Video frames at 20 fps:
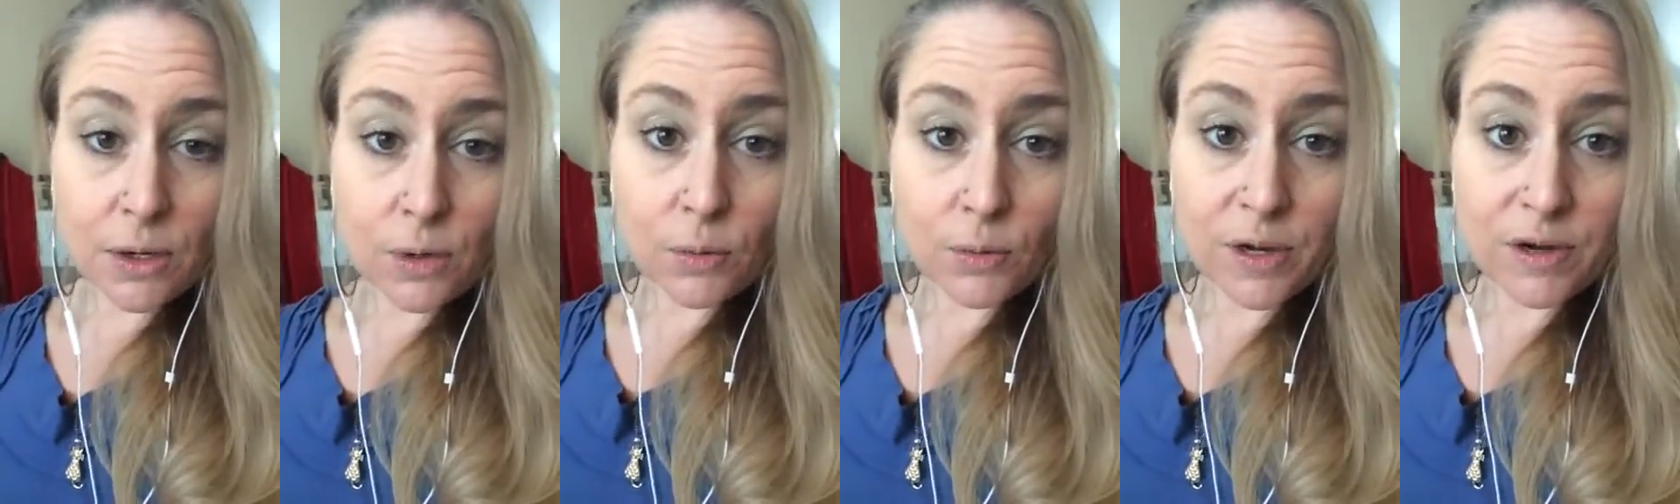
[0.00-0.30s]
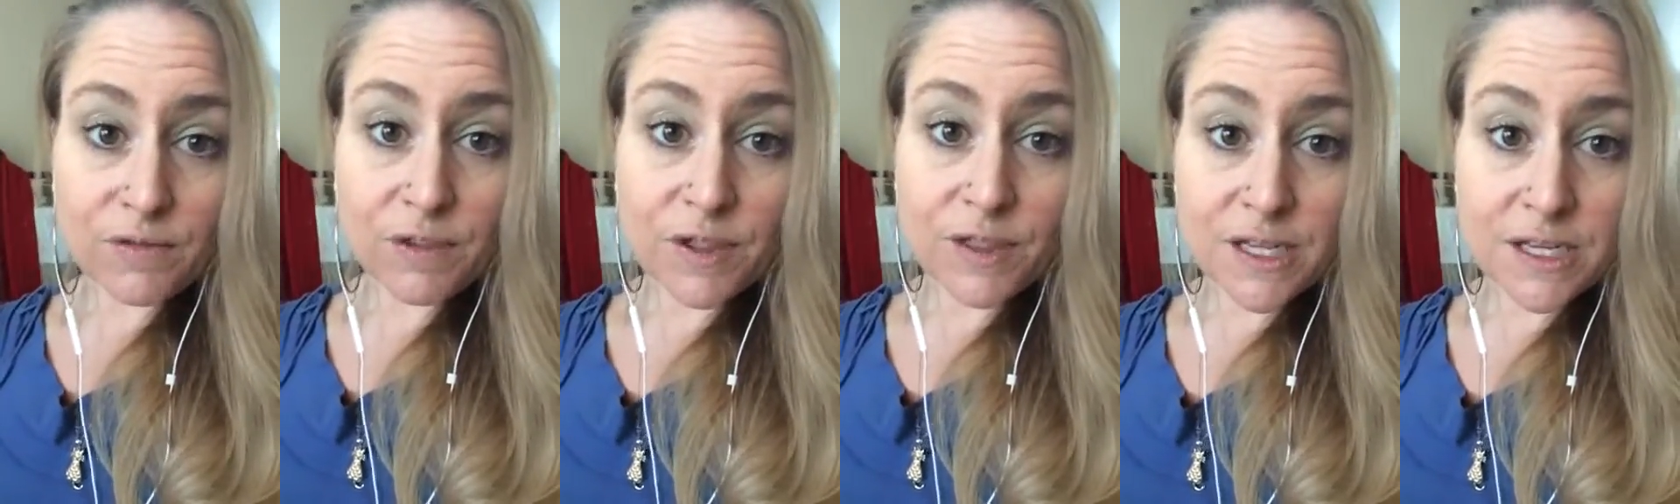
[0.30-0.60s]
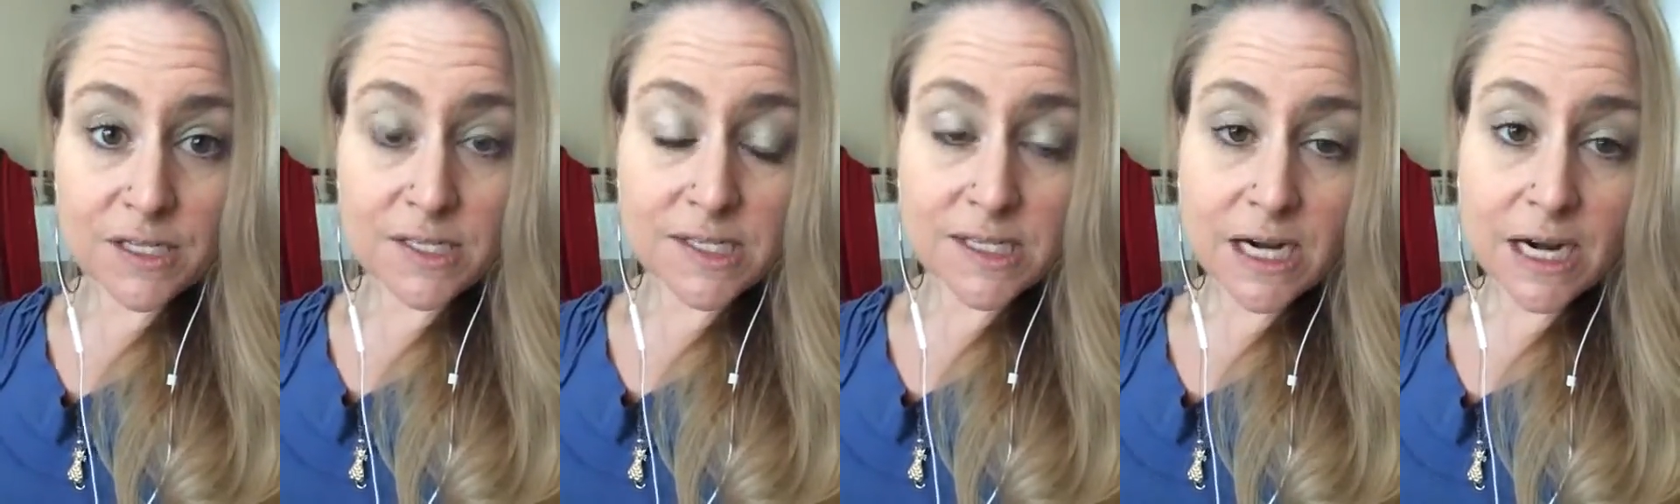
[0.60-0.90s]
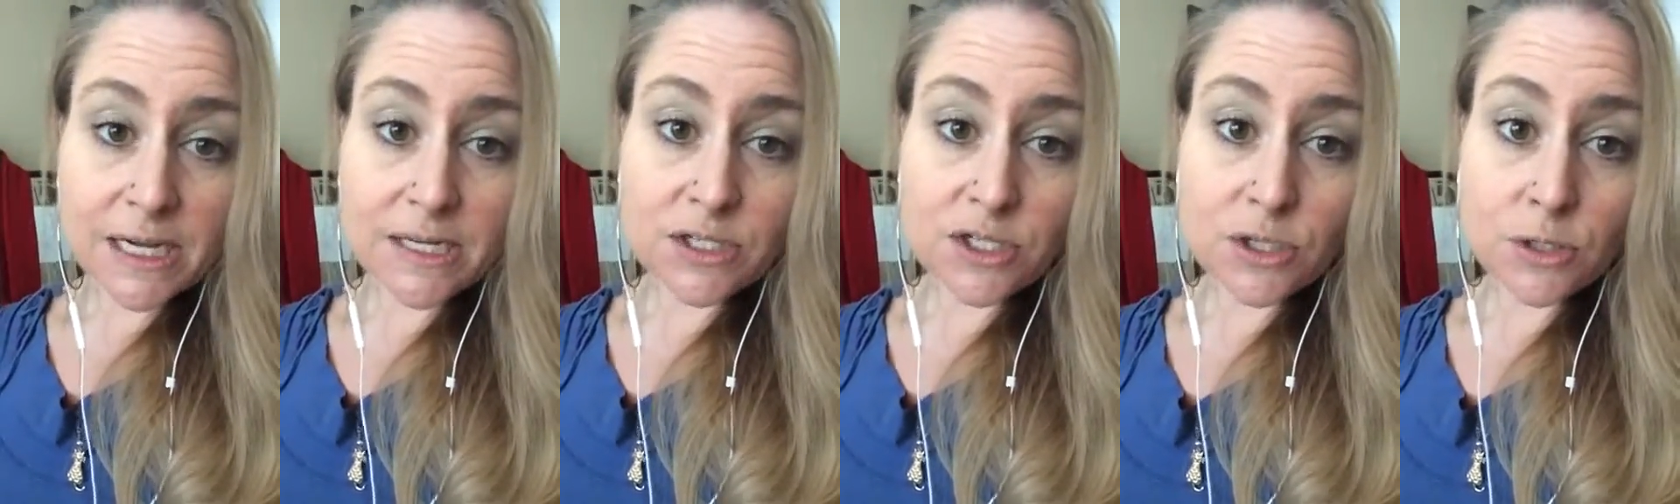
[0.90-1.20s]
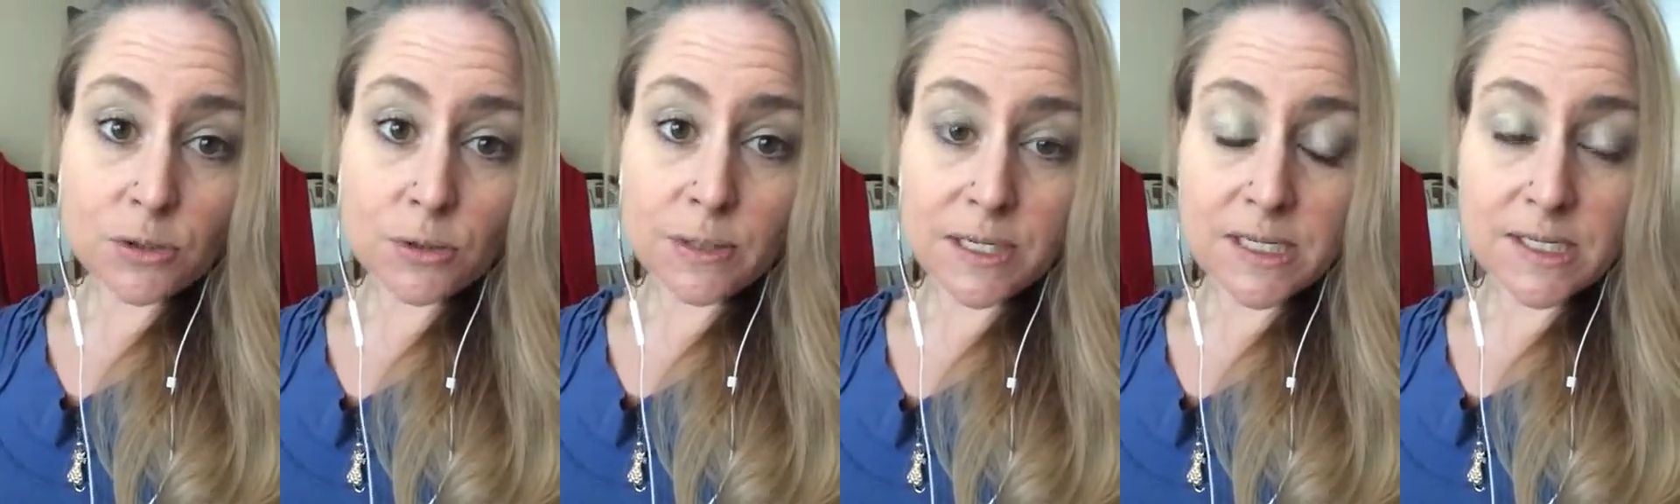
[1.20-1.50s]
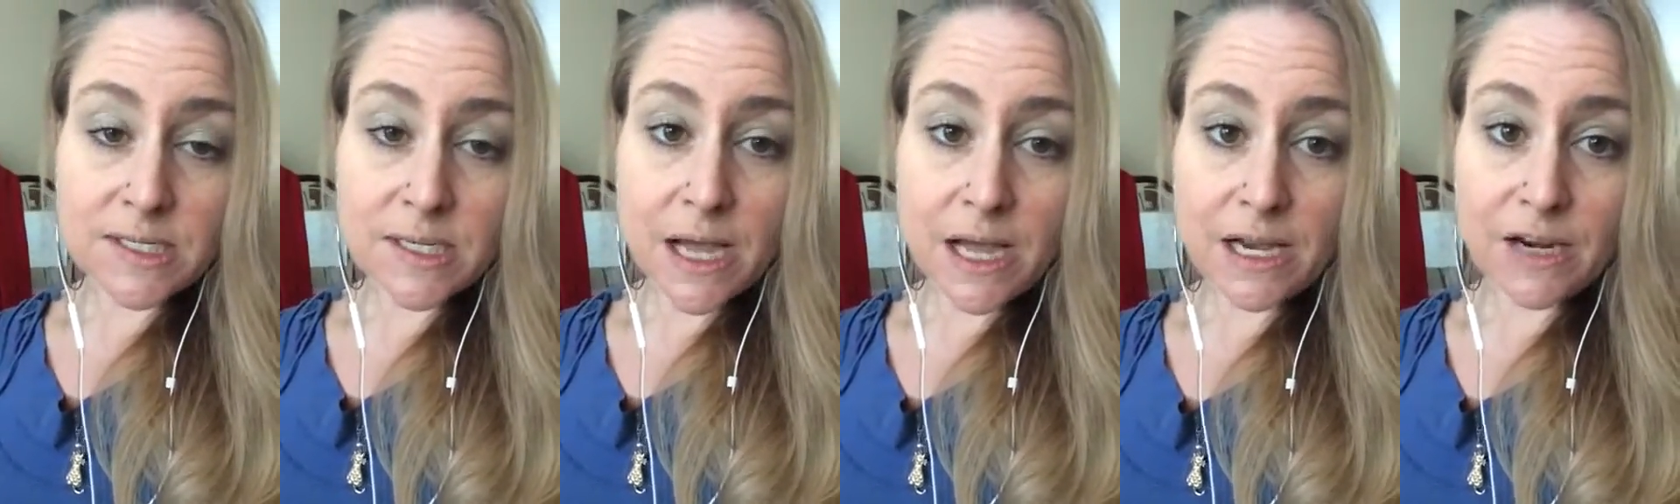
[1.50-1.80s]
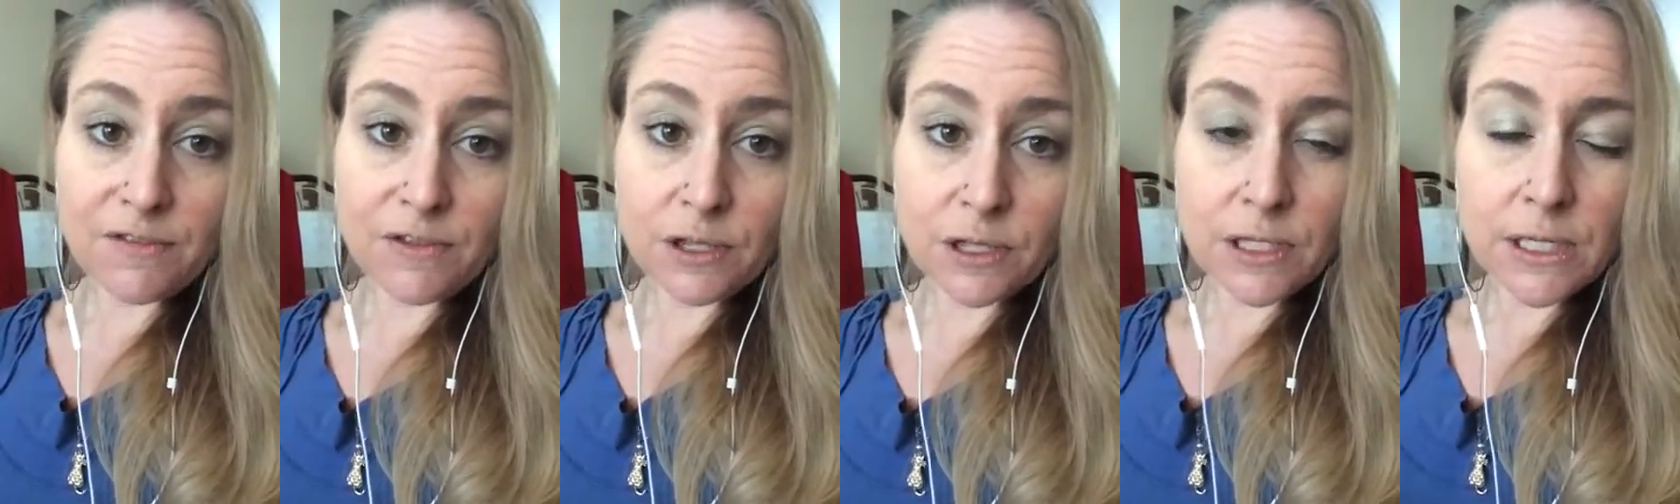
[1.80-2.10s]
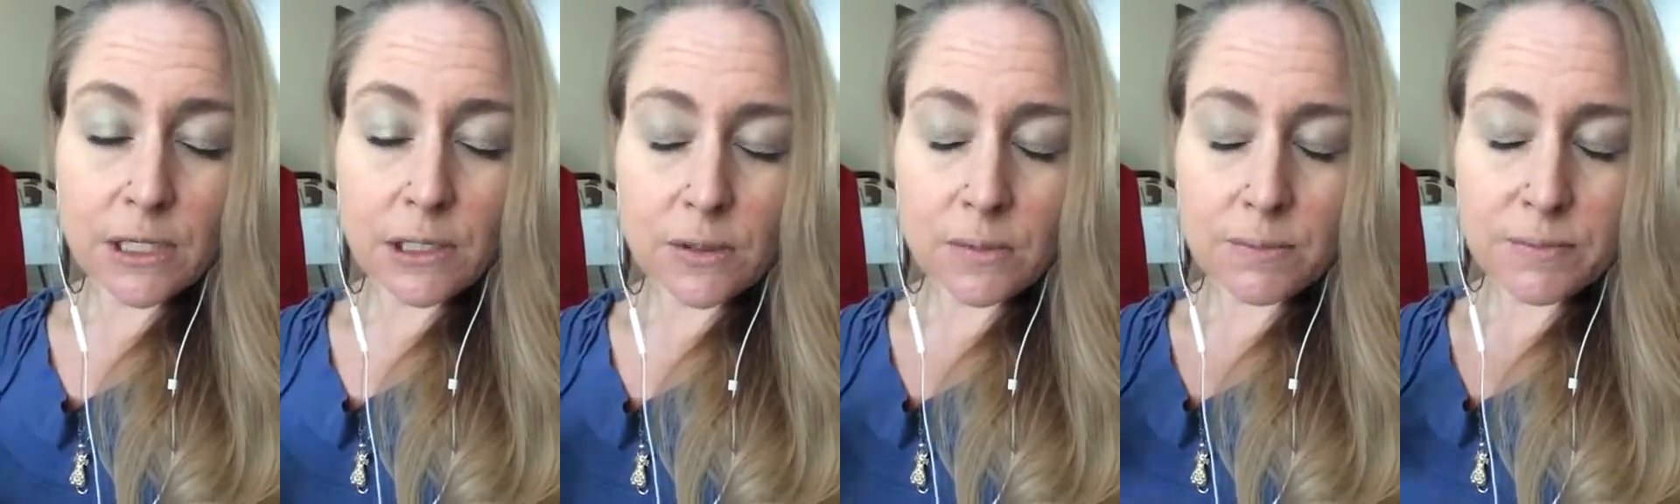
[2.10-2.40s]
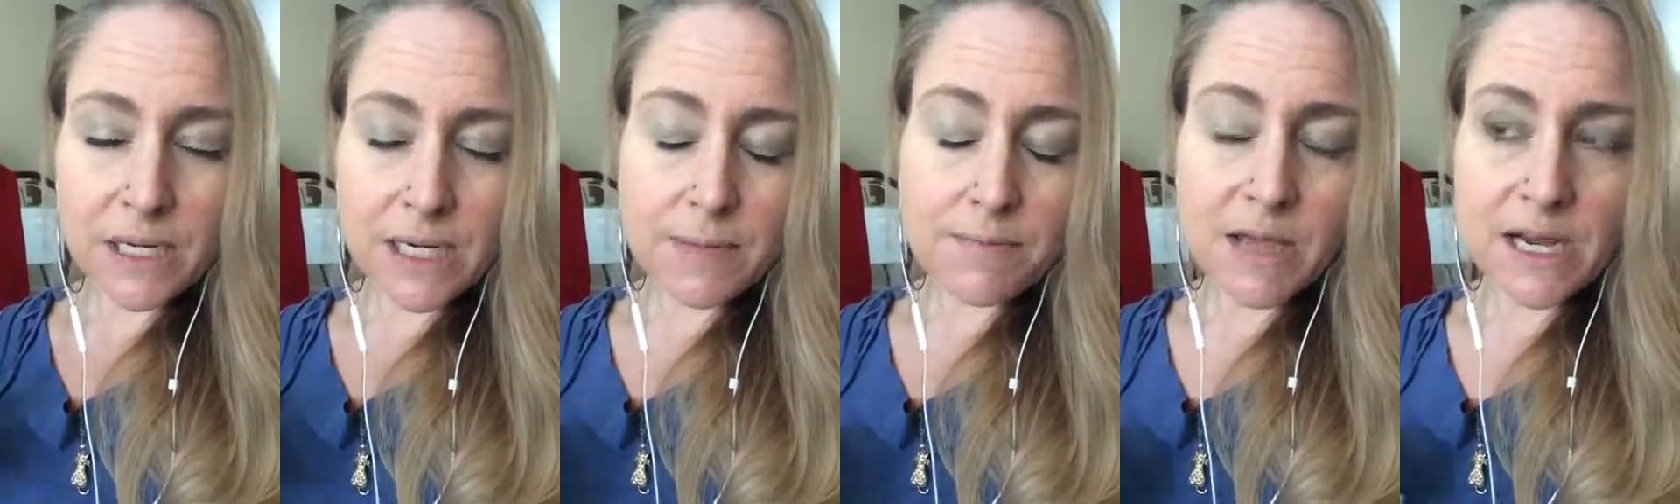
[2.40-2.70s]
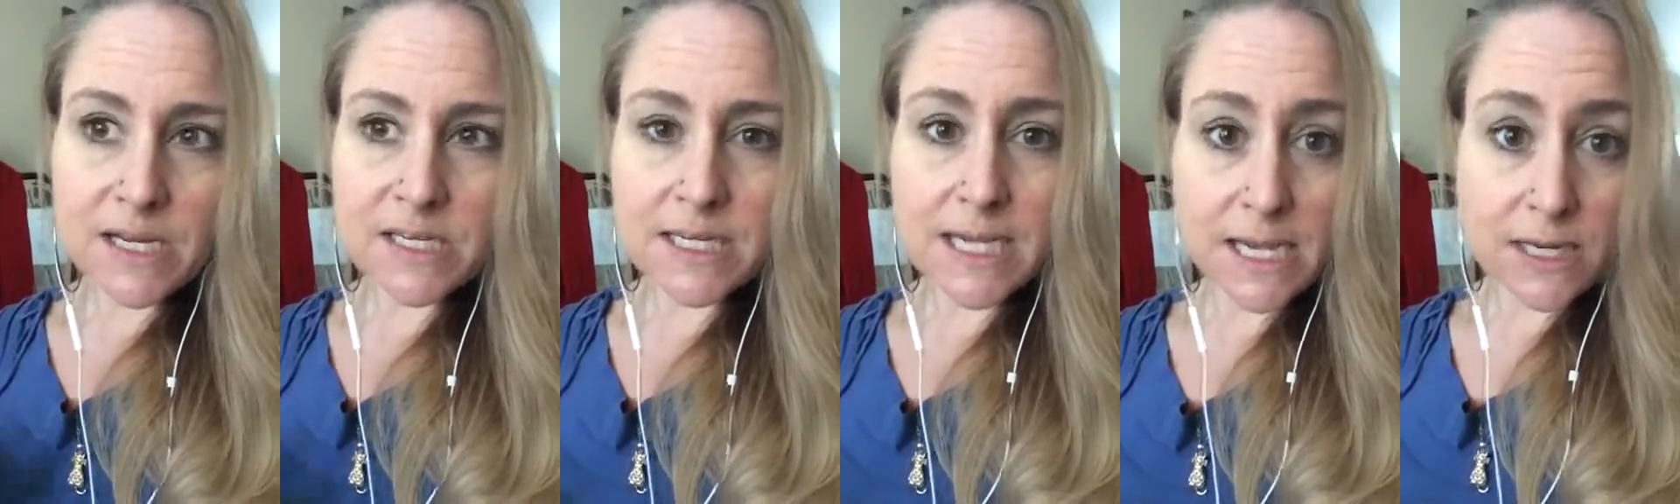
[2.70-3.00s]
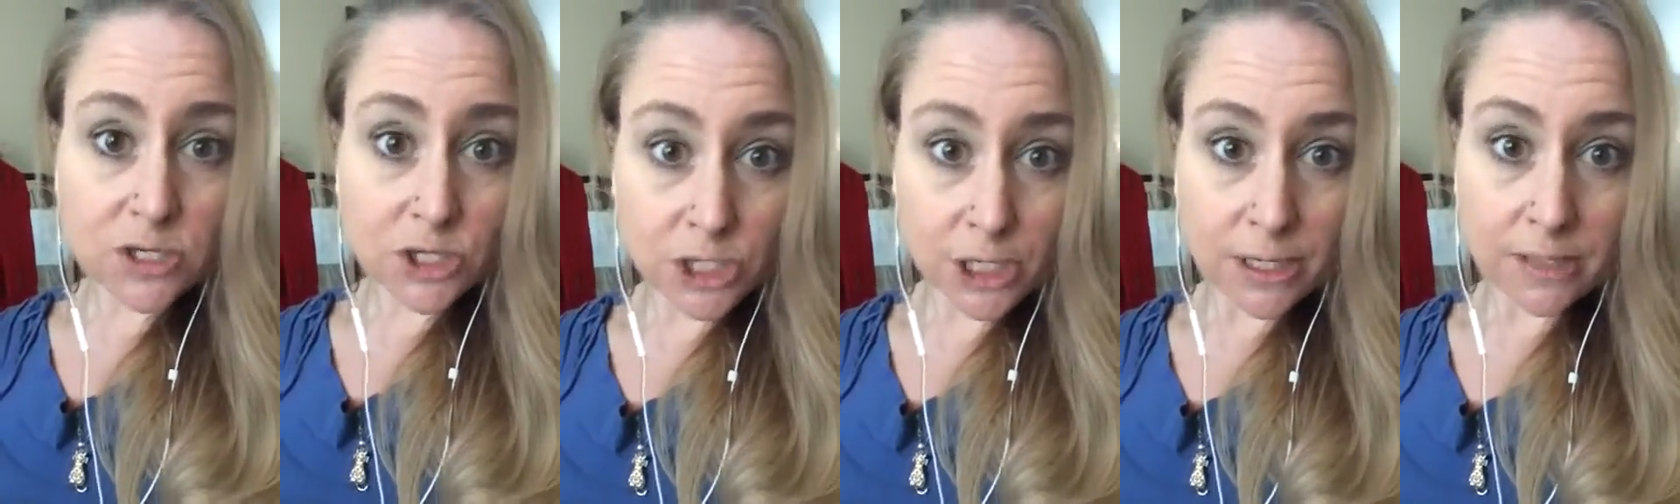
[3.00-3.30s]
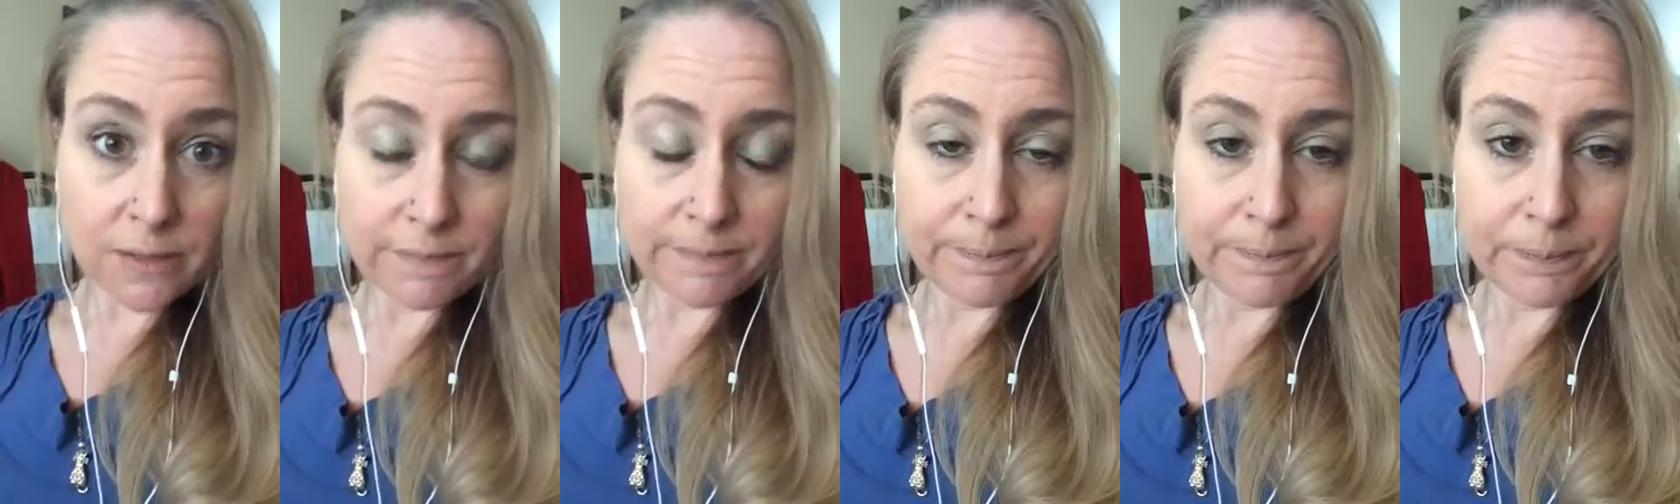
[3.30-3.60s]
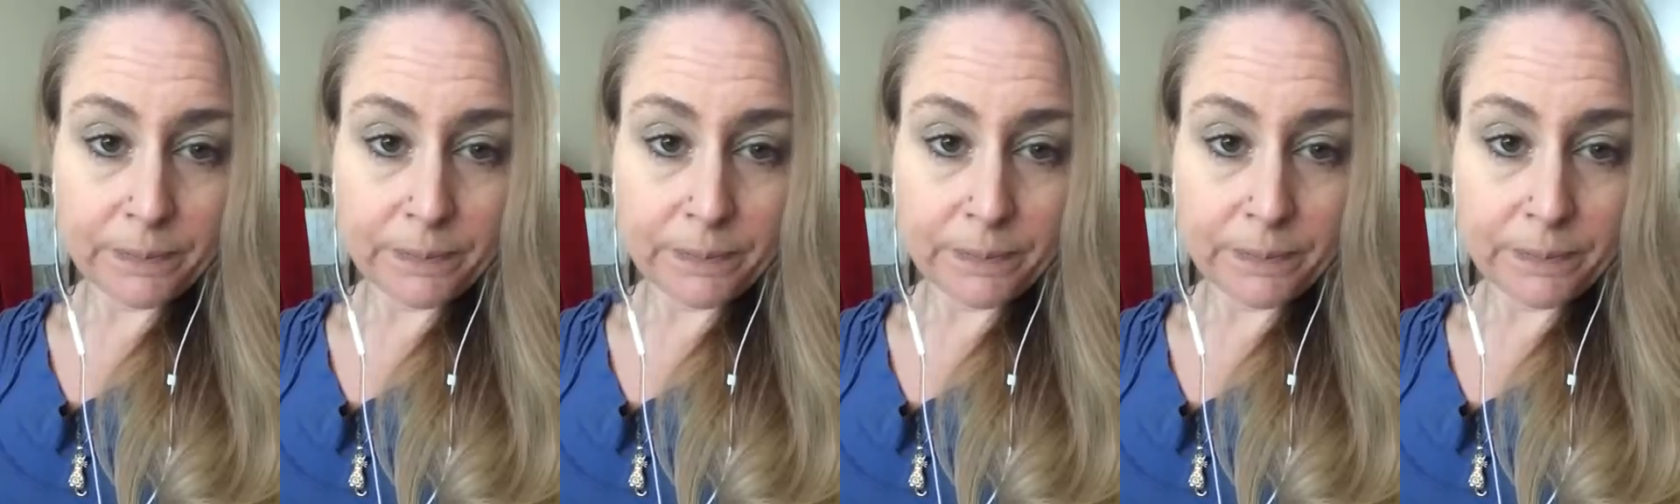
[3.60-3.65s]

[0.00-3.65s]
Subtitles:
one of the things that I do is kind of a little mini meditation